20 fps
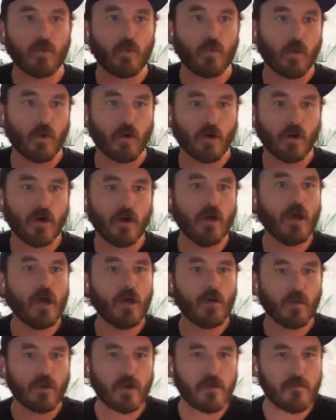or
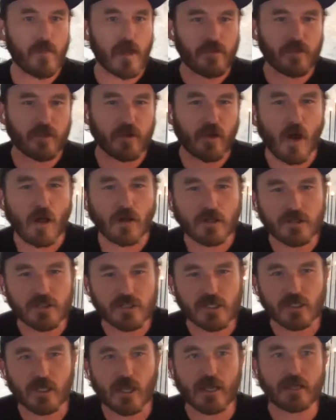would a
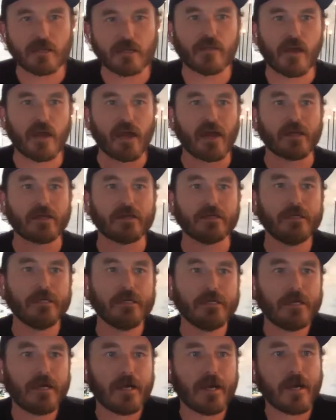methodology like that
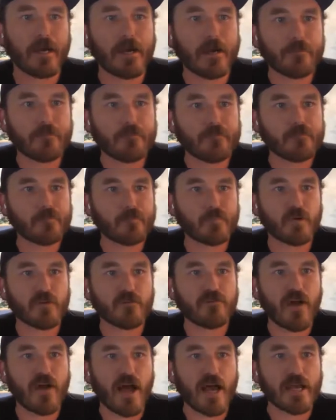
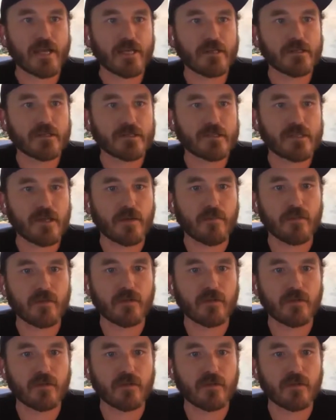provide some